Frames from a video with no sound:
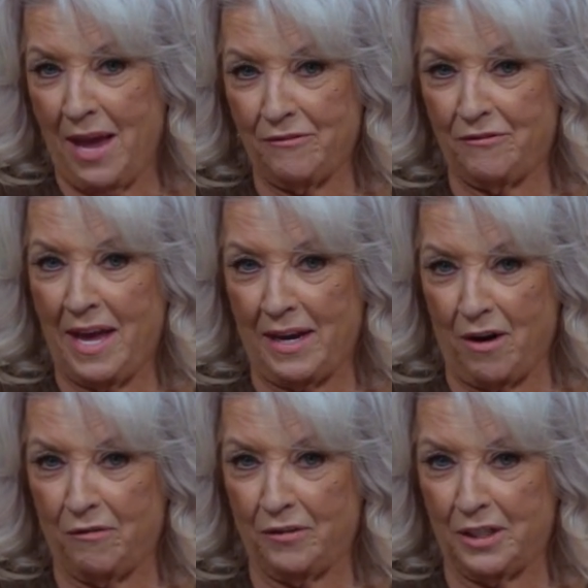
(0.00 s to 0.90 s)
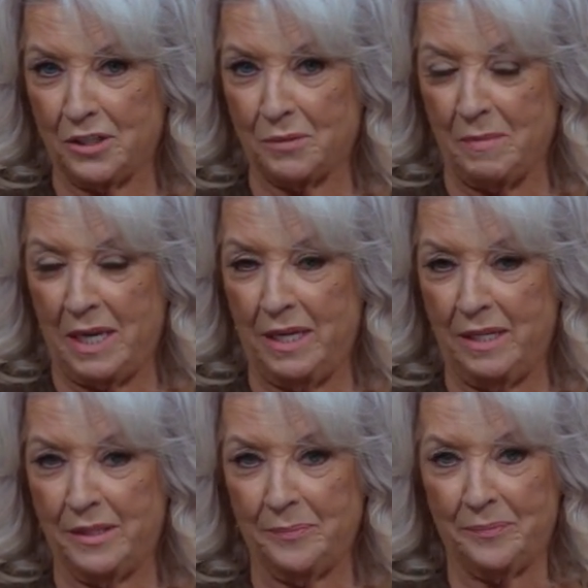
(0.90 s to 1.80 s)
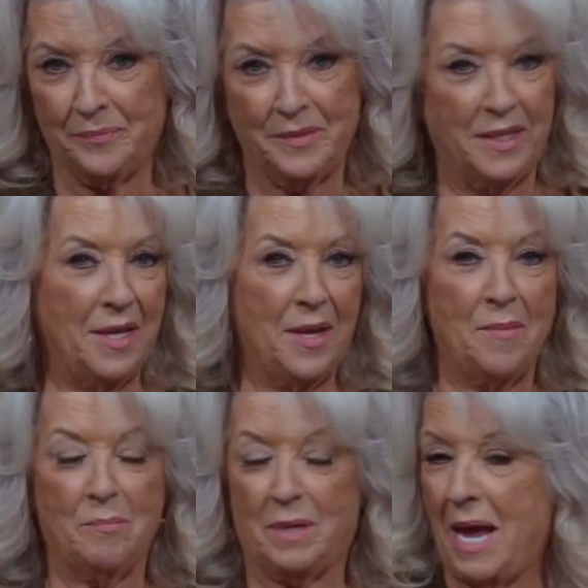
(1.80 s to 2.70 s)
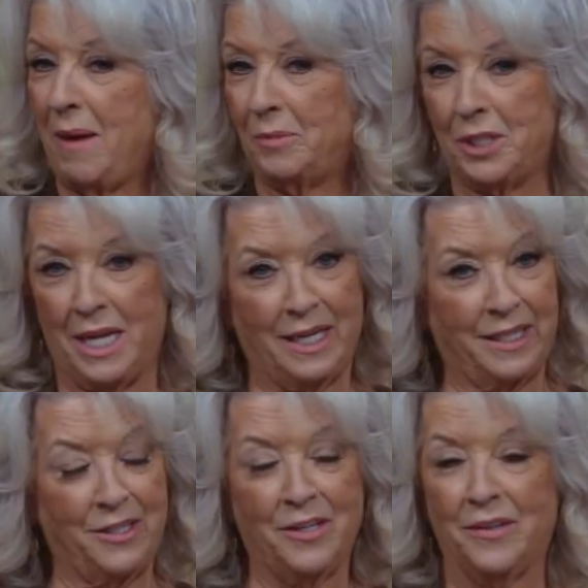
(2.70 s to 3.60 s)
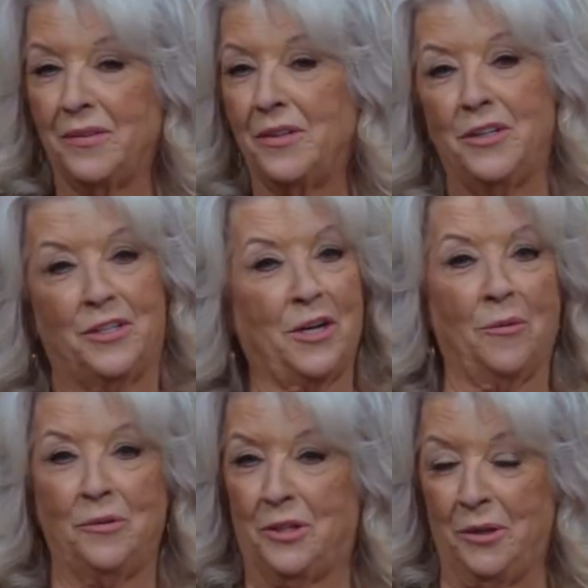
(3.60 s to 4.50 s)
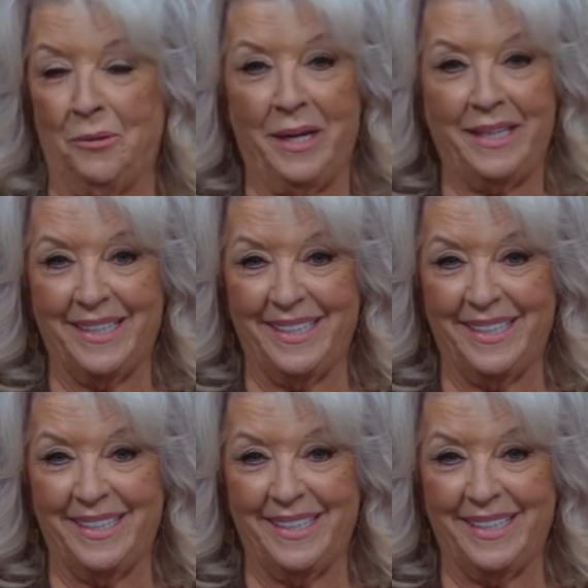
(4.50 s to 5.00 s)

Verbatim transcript: that fat off of this meat. But I'm telling you, don't do it